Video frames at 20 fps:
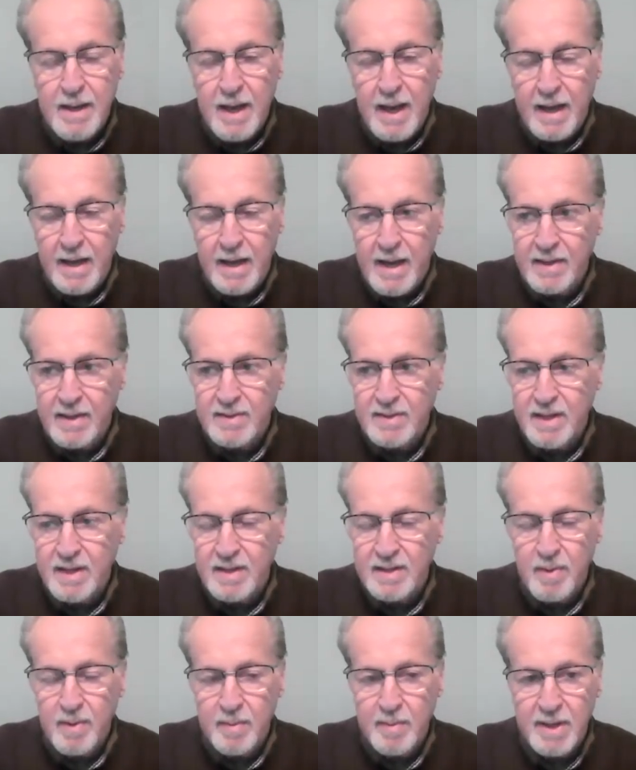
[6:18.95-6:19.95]
In
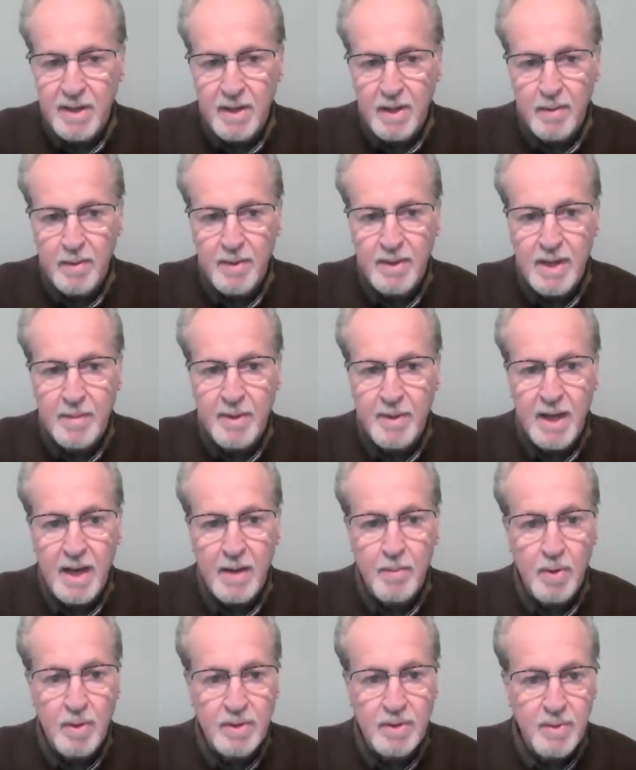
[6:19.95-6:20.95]
Hastings, we've been dealing with them
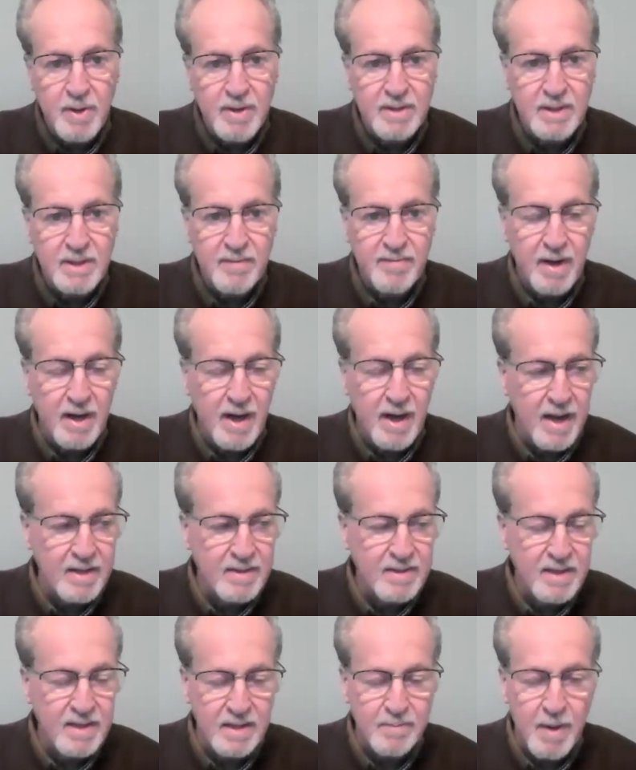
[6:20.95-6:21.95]
again most recently for the
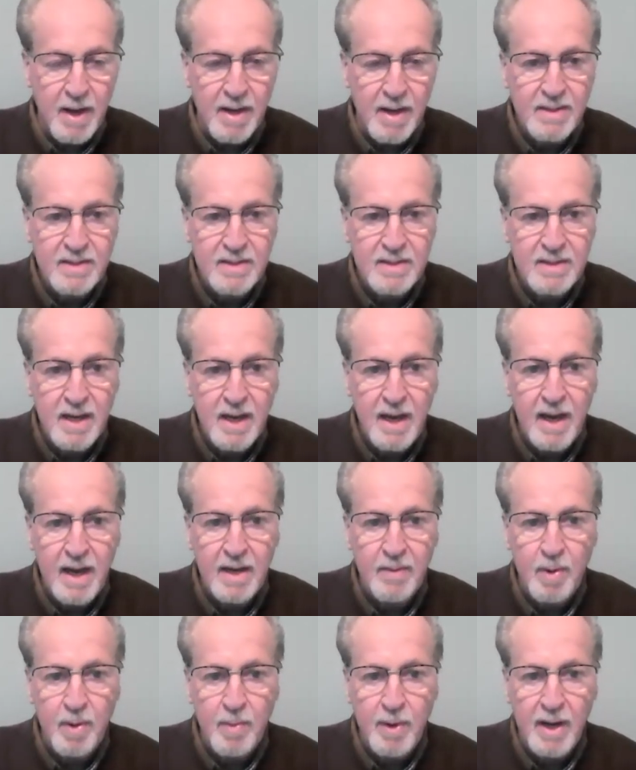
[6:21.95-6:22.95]
last six months,
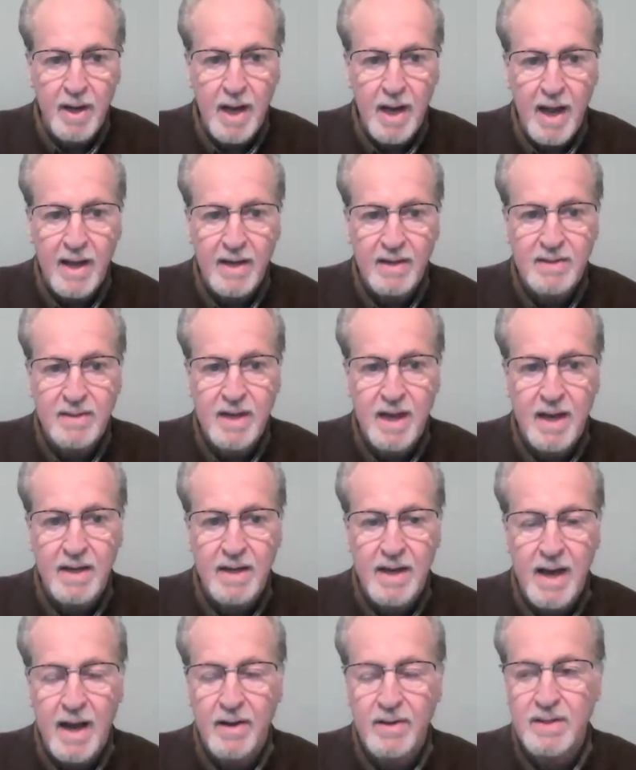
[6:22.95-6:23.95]
and we realized
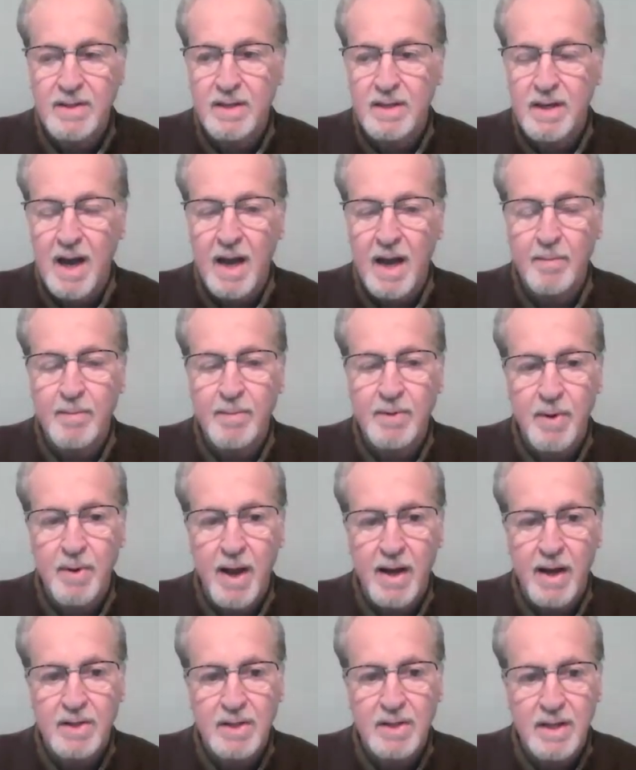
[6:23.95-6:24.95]
that now is the time to
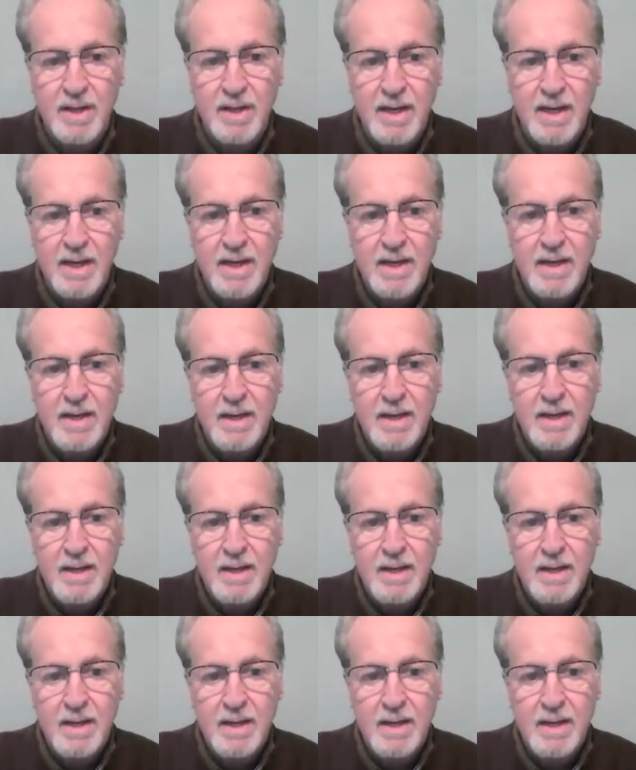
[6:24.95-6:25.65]
actually